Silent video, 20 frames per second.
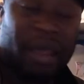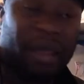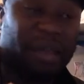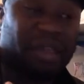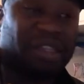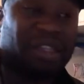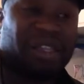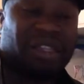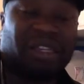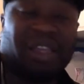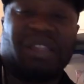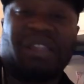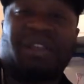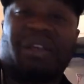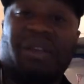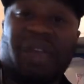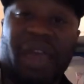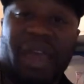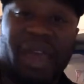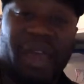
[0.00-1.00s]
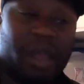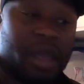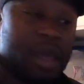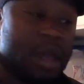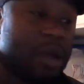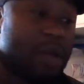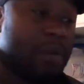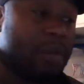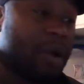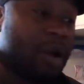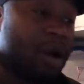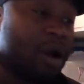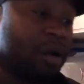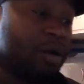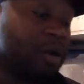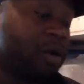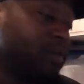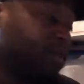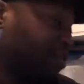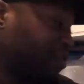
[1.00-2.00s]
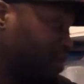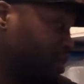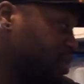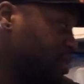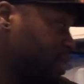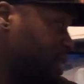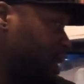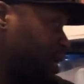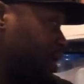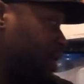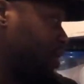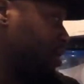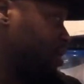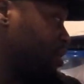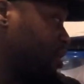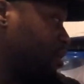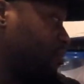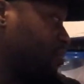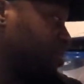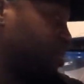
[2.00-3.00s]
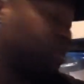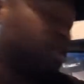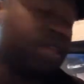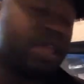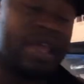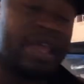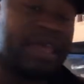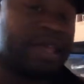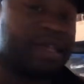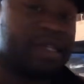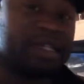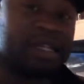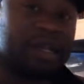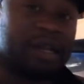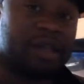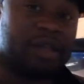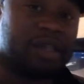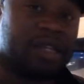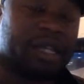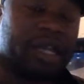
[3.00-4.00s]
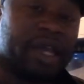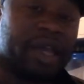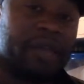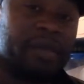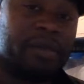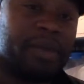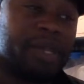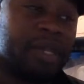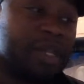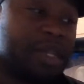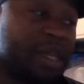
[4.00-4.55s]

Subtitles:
It's okay, but I'll definitely say it's easily under the Kangen Mini.